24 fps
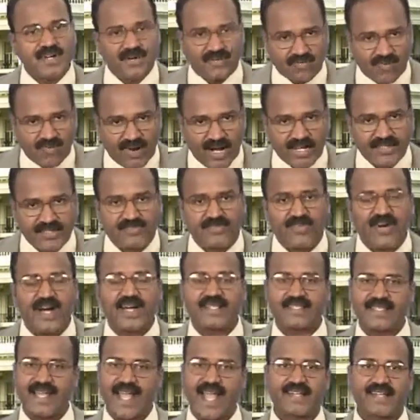what for
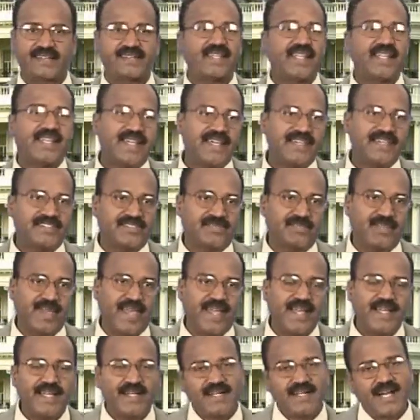the auxiliary is
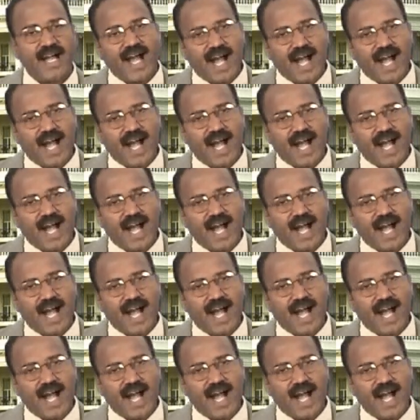made,